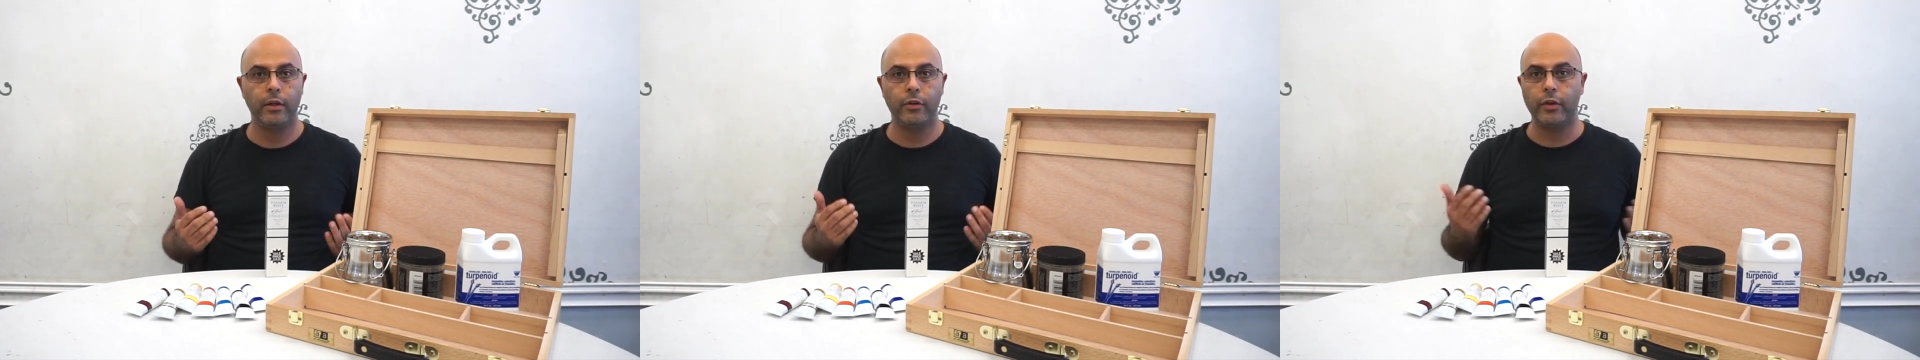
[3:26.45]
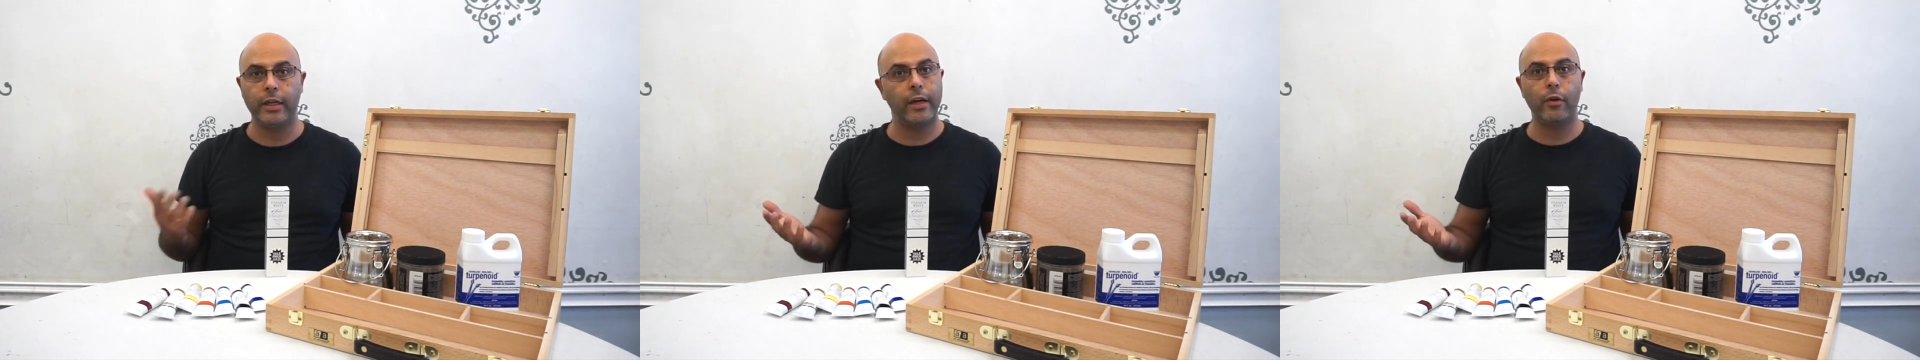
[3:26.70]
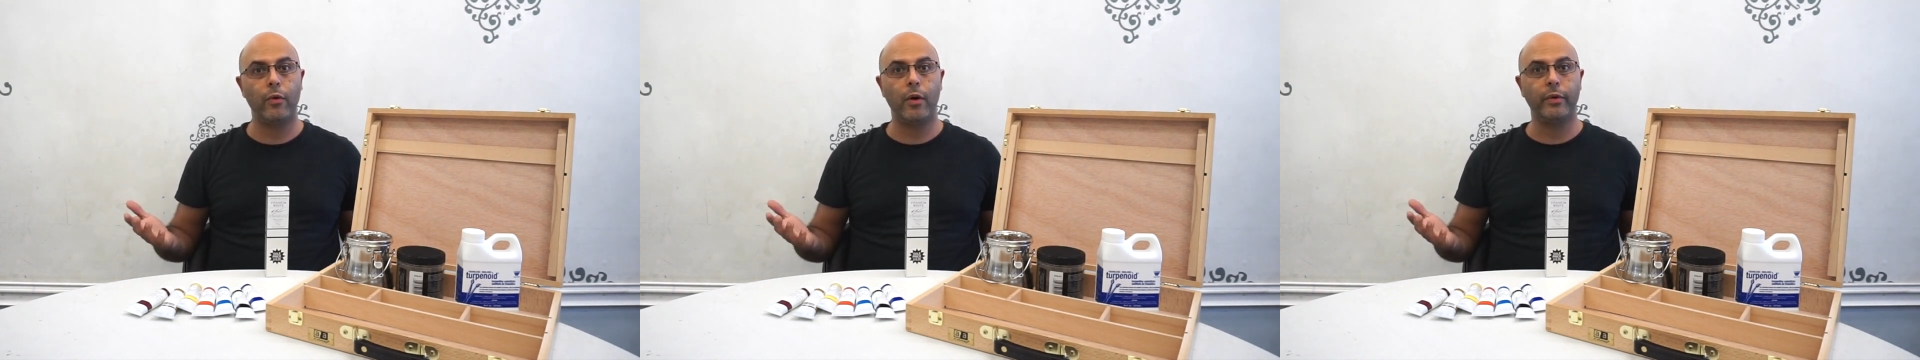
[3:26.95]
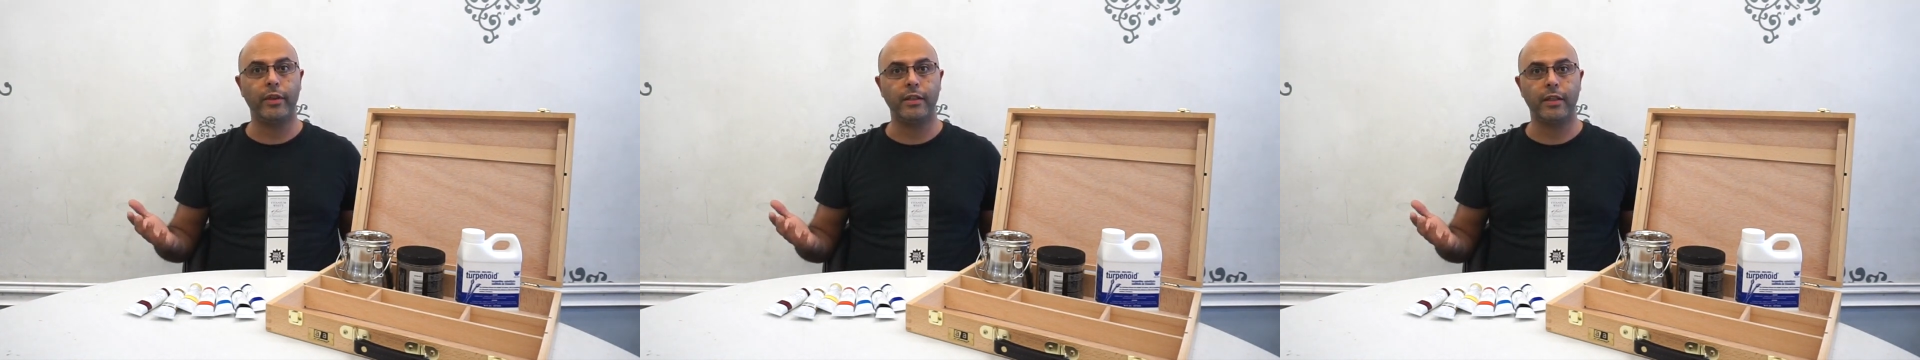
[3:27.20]
So you can't go
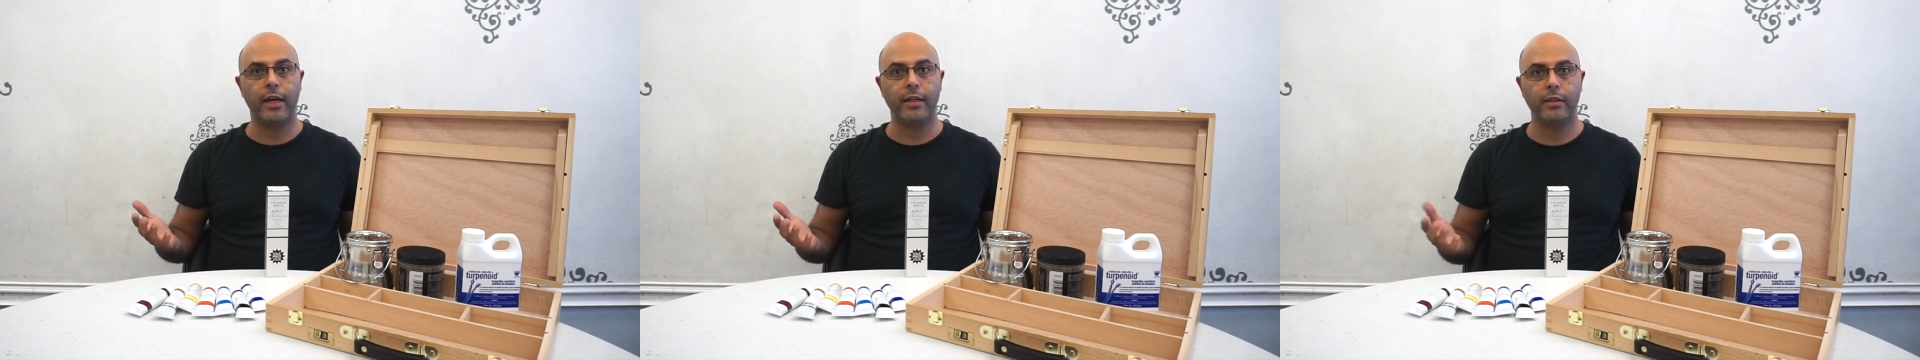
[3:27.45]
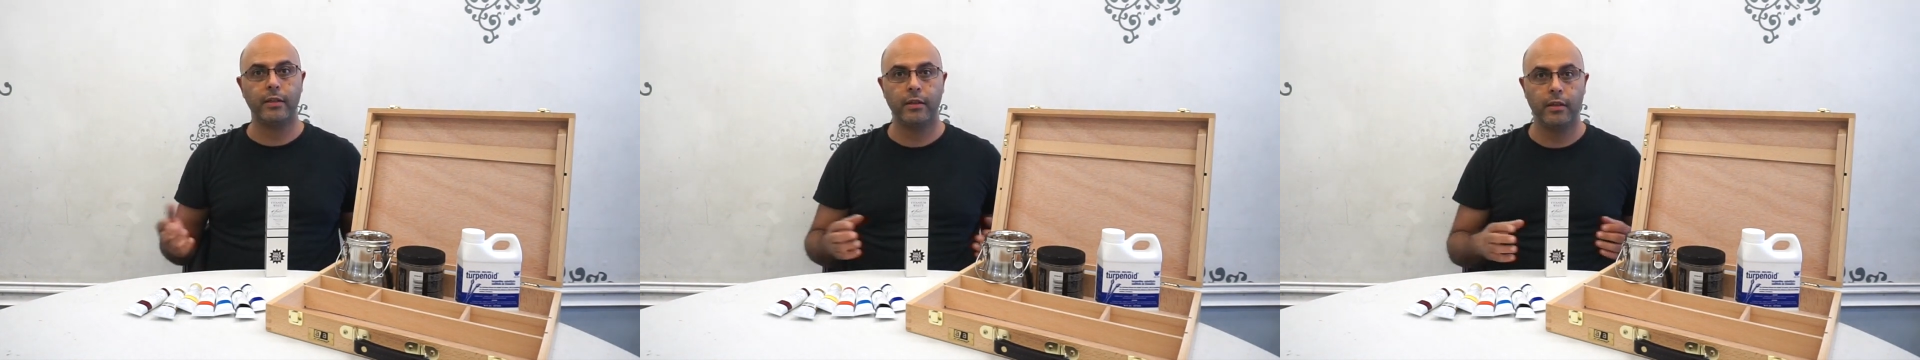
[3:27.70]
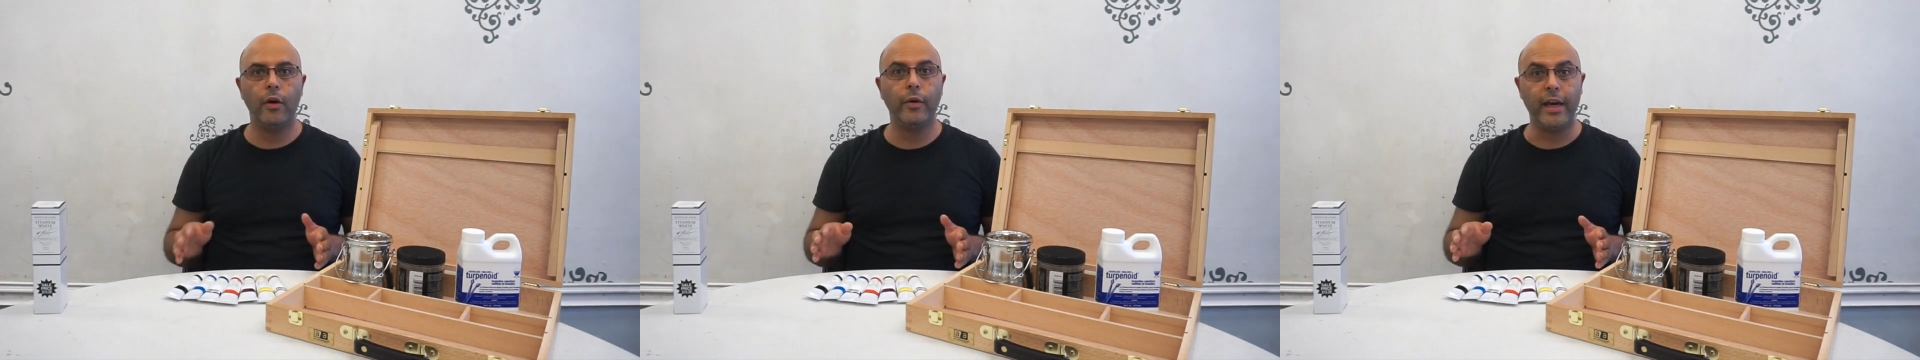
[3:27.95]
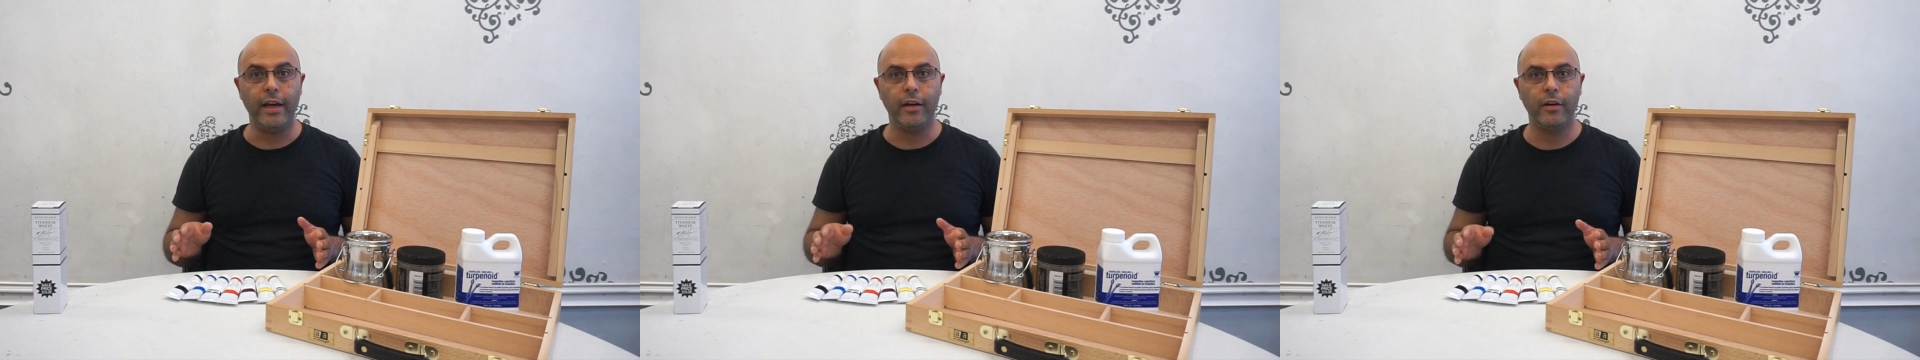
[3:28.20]
wrong with these guys.
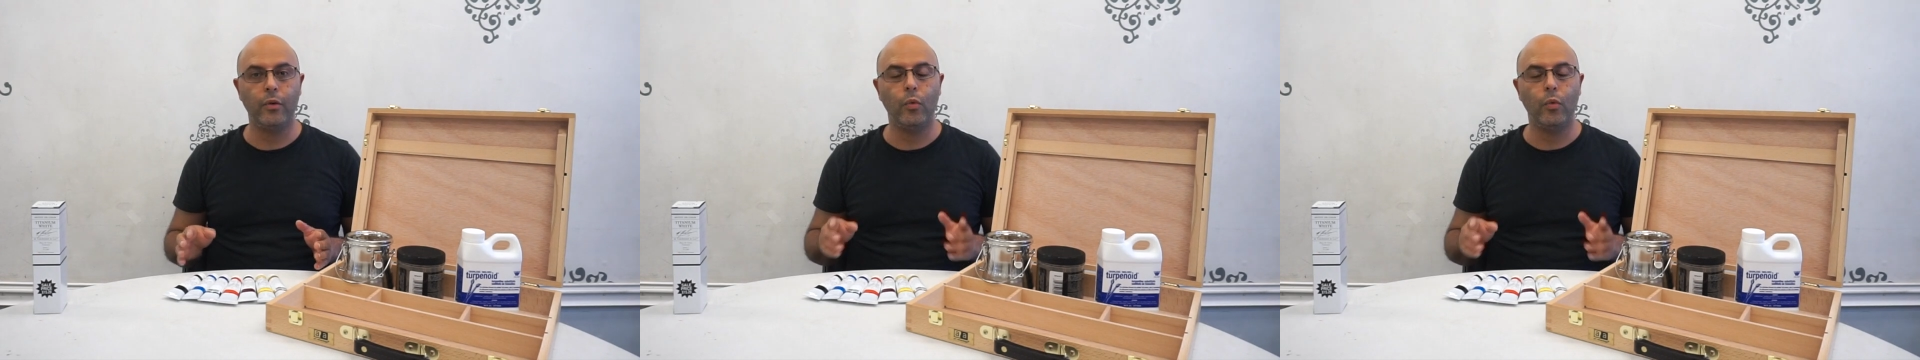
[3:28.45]
Okay,